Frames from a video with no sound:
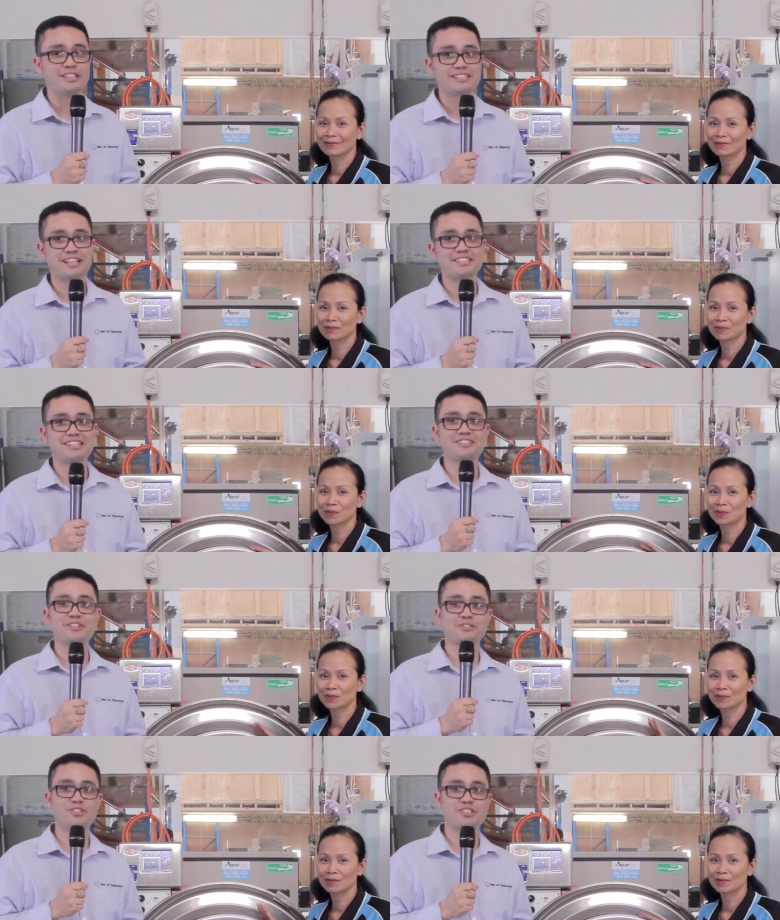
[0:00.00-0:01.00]
Speaker 1: leads our
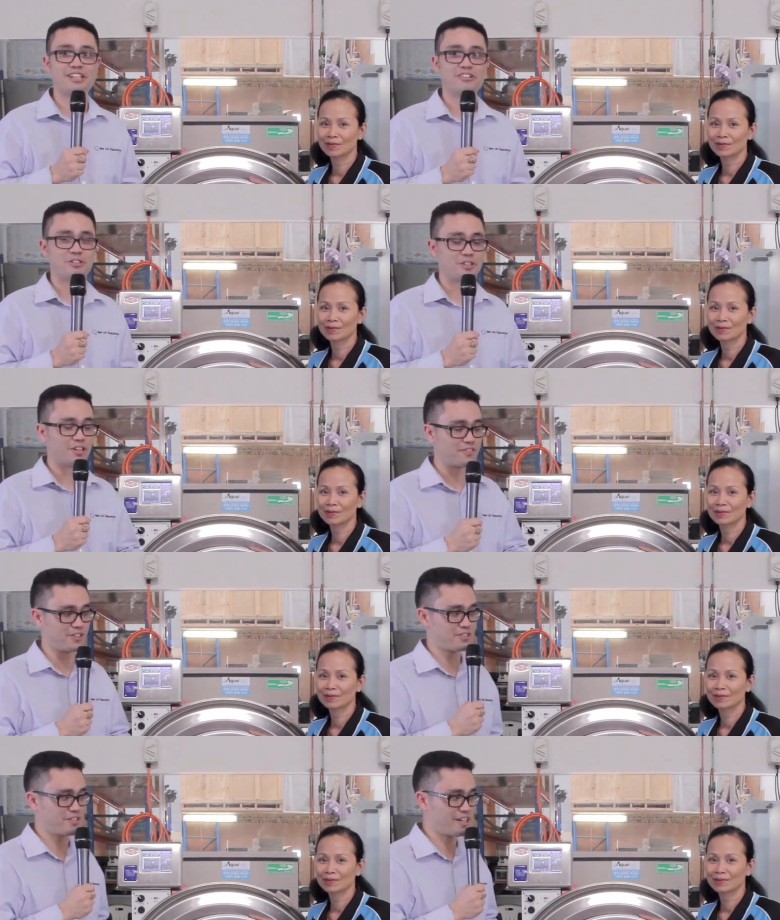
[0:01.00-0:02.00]
textile division here at New Life
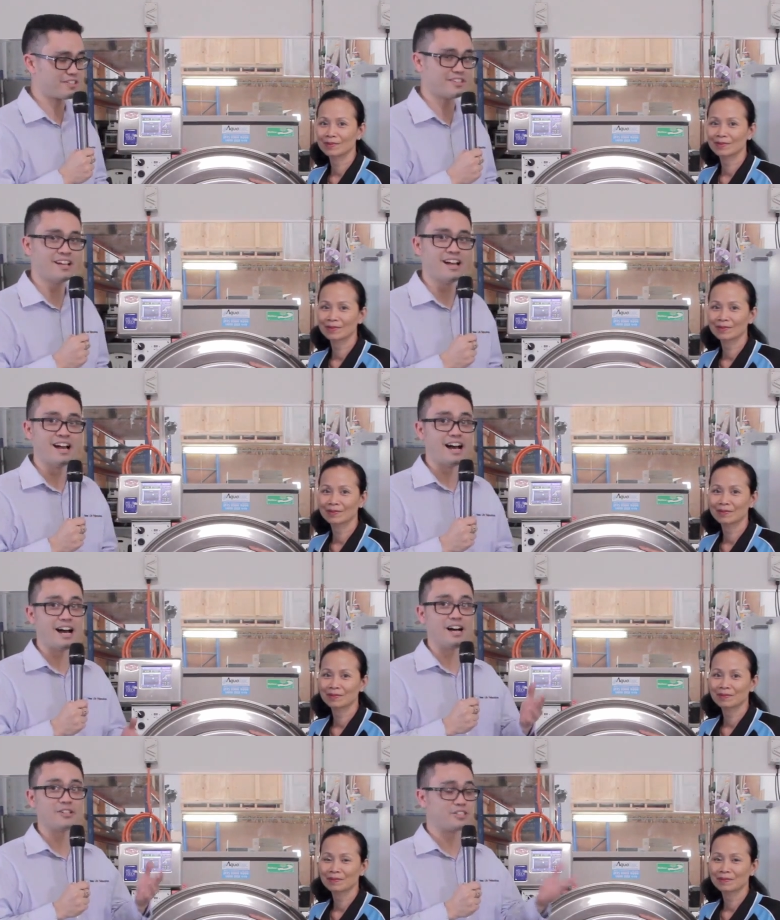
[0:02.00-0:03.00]
Restoration.
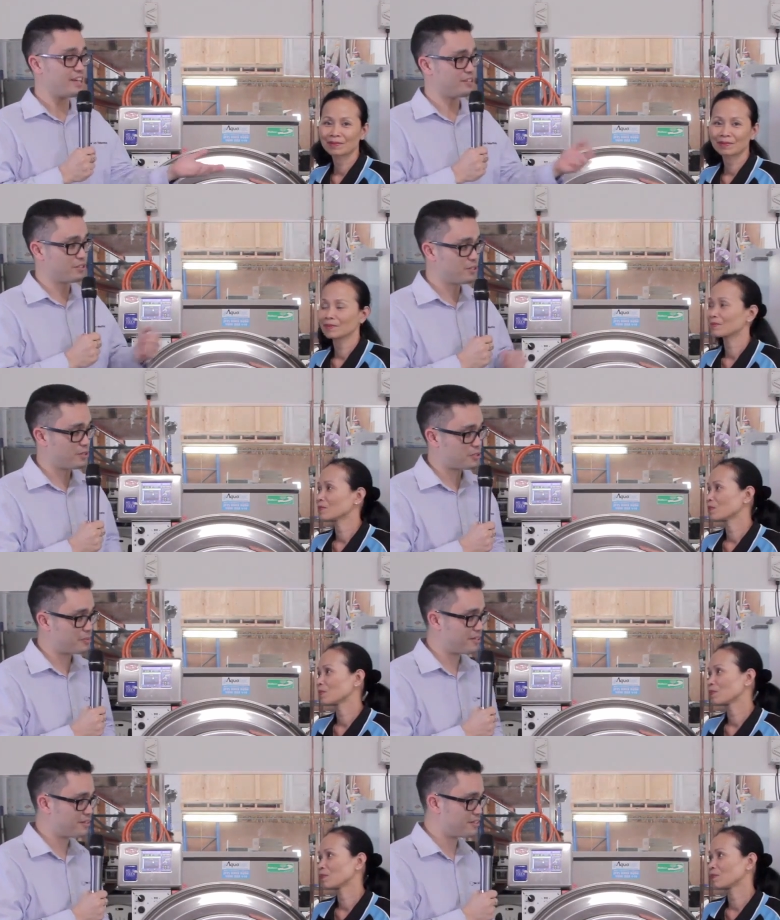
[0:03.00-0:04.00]
Uh, Jane, could you
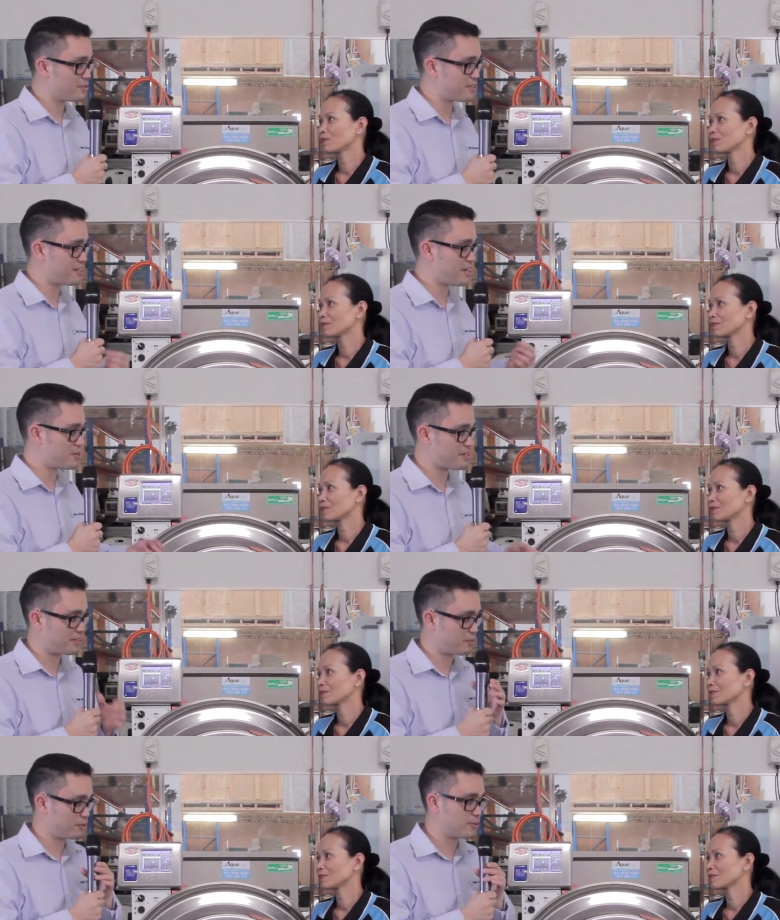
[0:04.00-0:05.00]
explain to us how
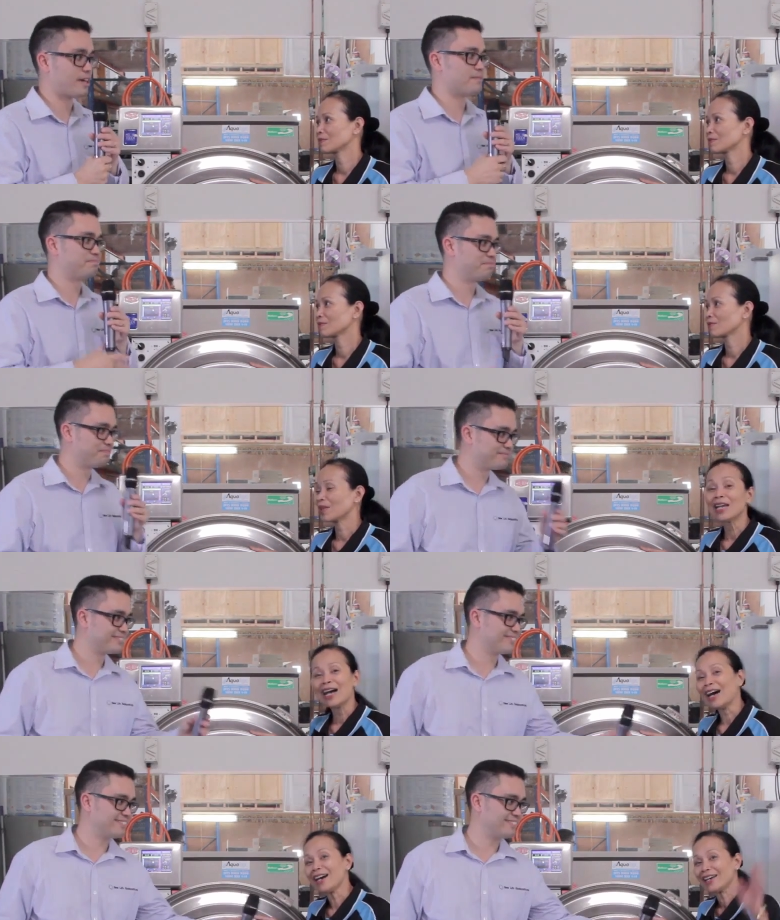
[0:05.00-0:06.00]
exactly we do that?
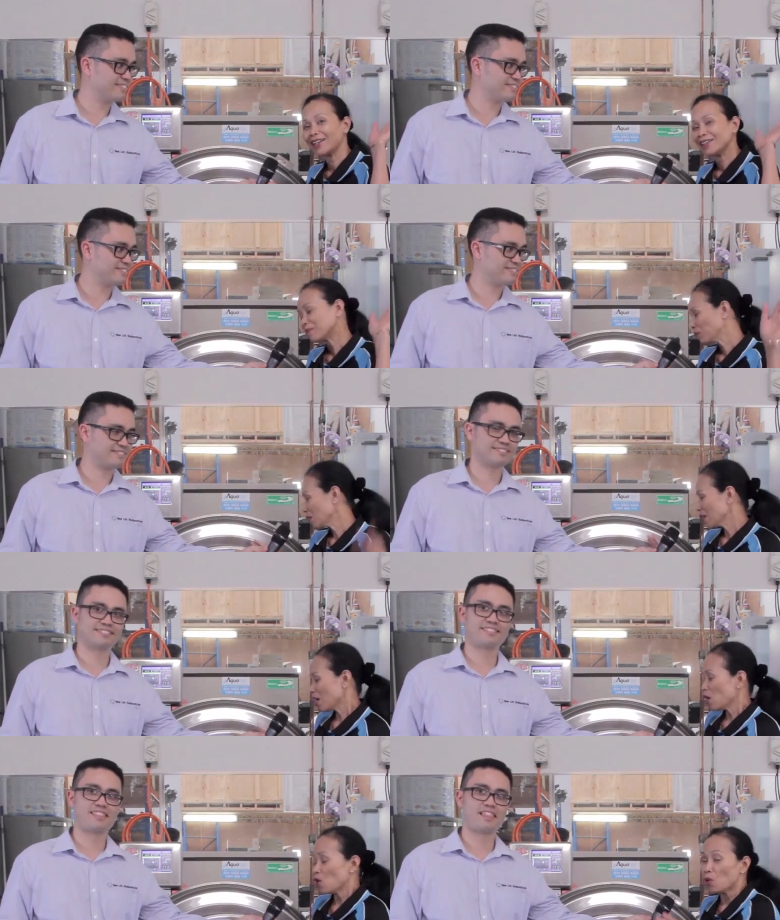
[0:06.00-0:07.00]
Speaker 2: Hi.
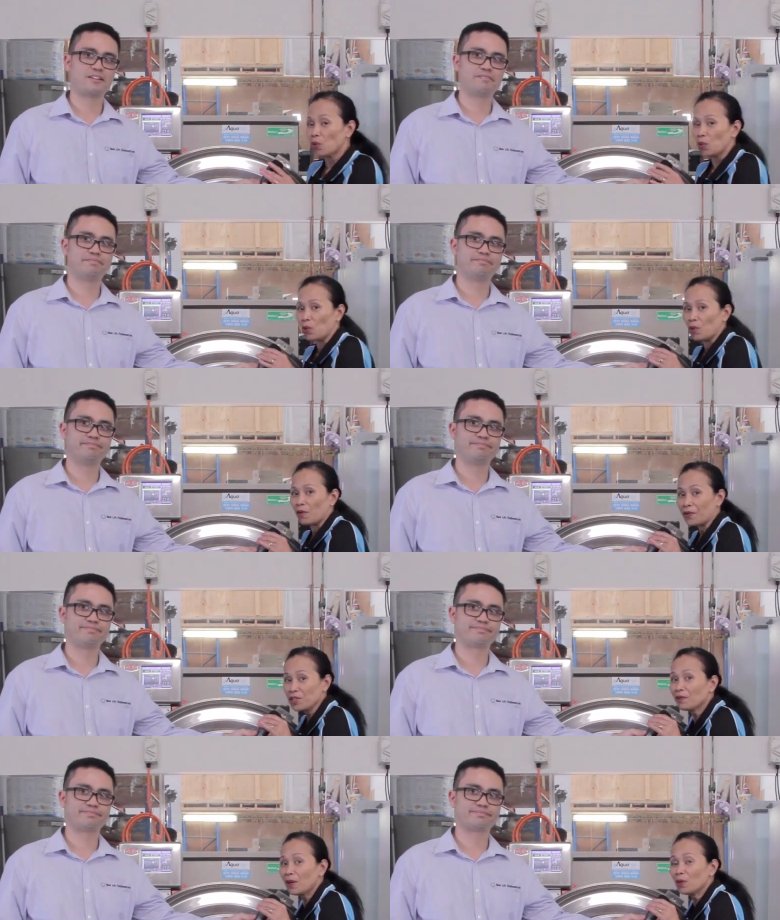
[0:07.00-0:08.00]

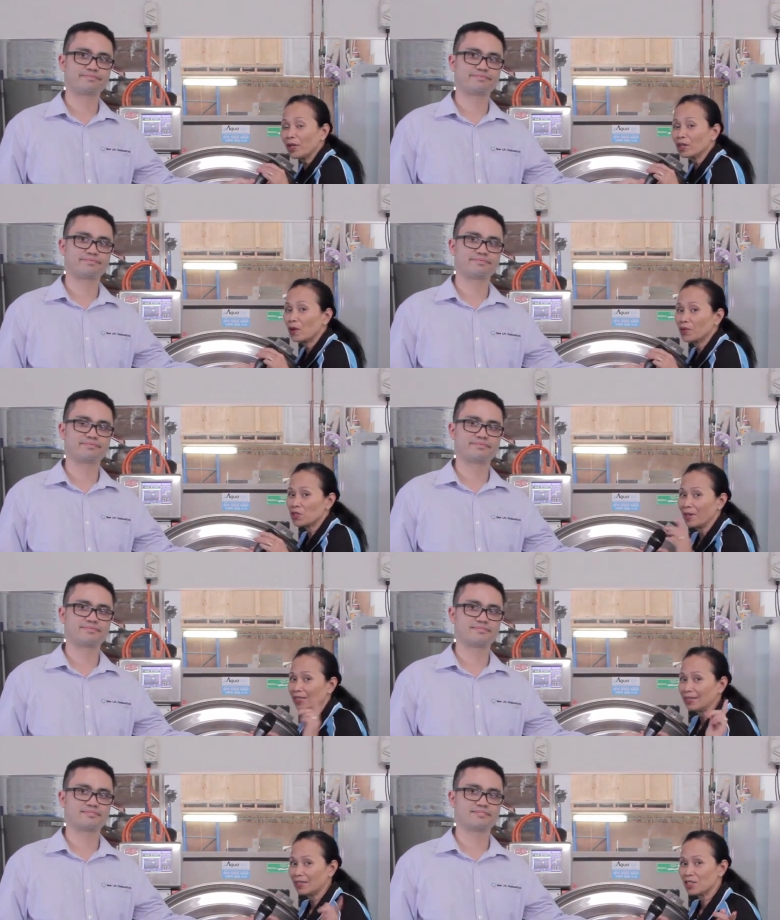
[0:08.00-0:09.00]
First of all, we're going to
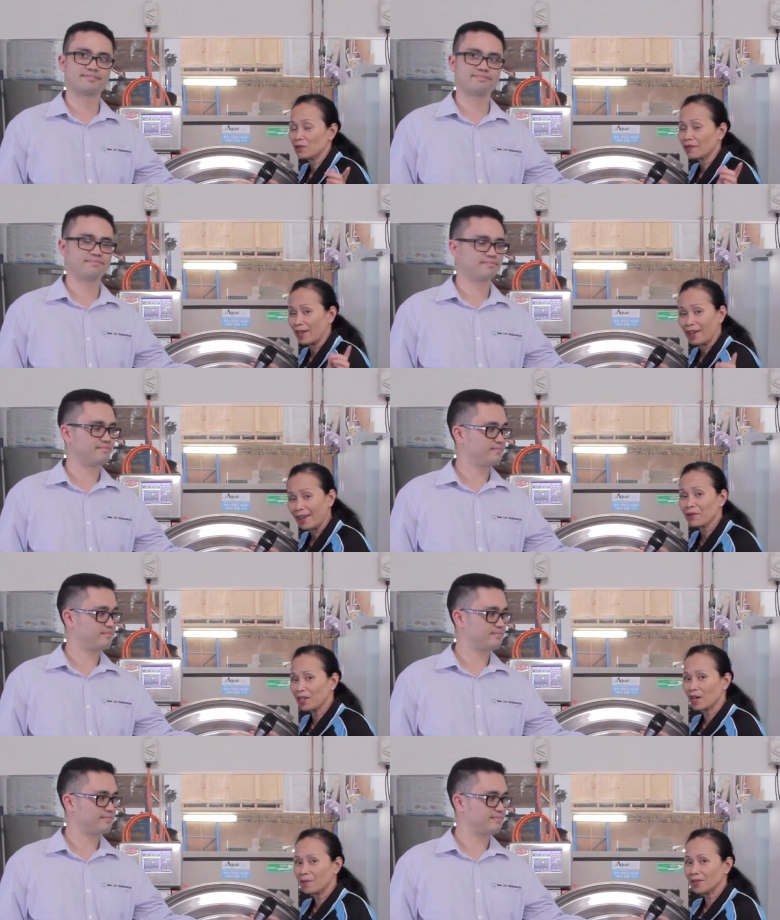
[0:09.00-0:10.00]
make a list of every
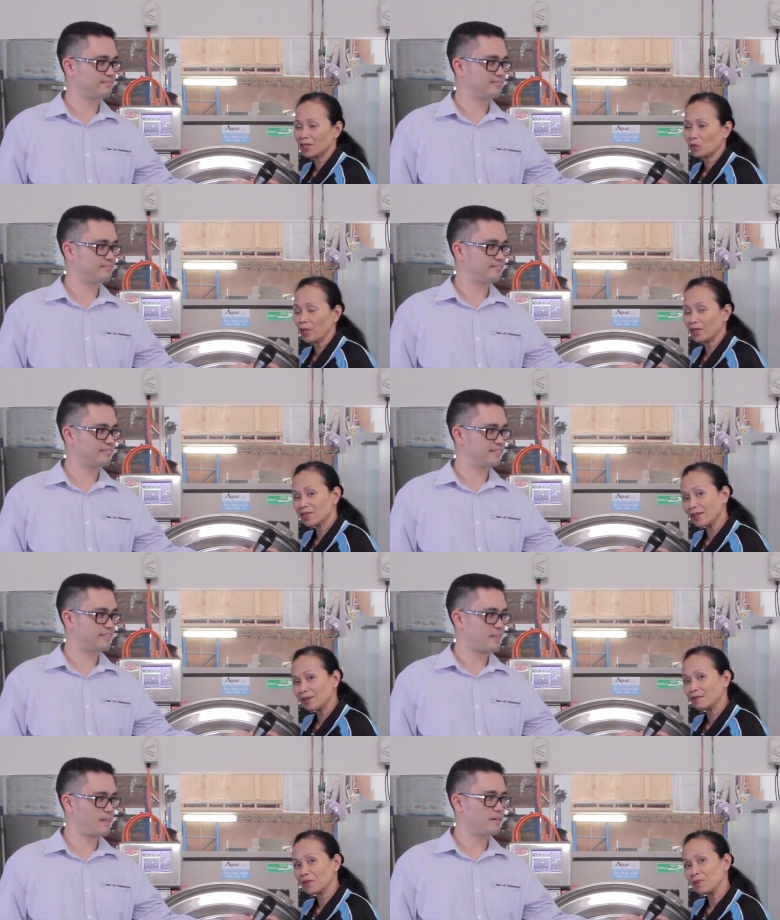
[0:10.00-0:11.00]
garment that we are
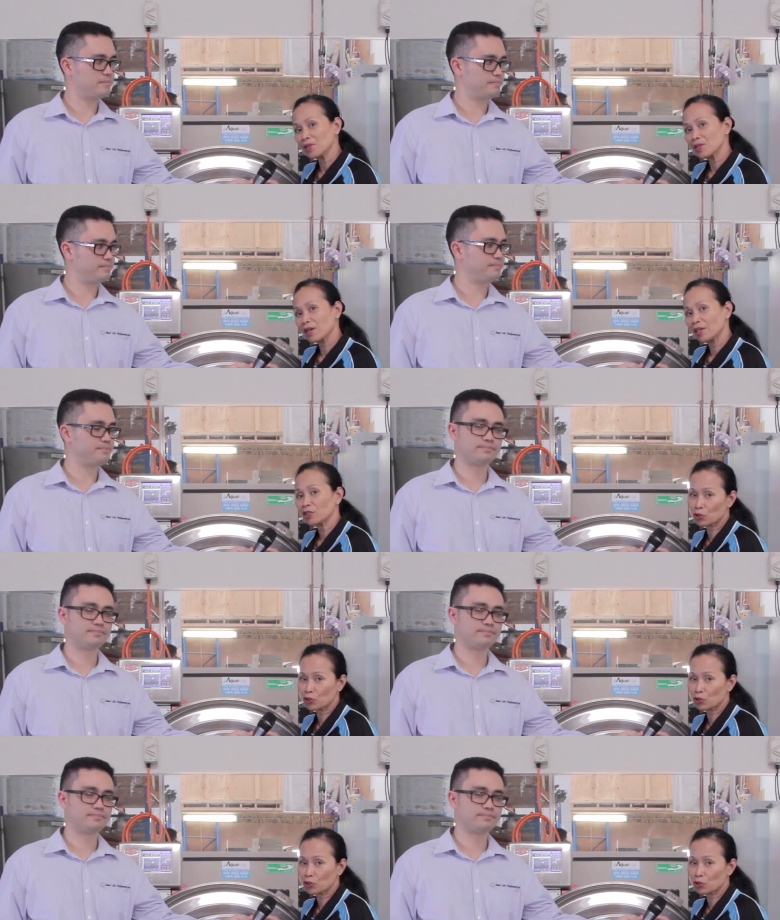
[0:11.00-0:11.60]
taking from the site